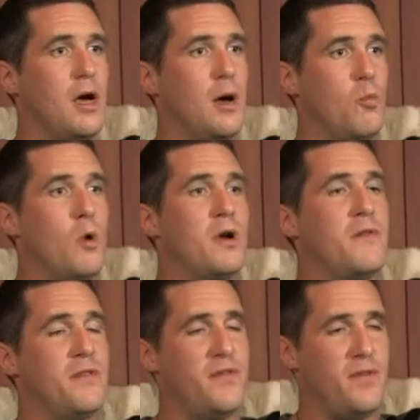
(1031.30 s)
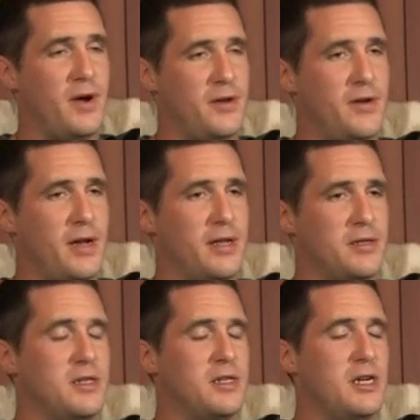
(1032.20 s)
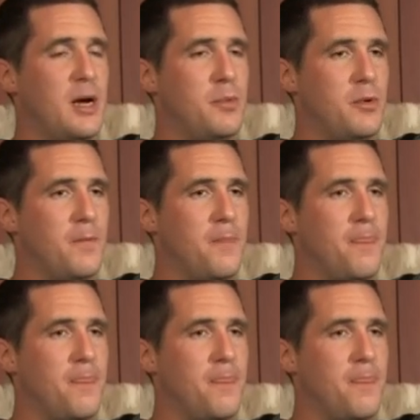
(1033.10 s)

i'm one of the fire dragons there's a couple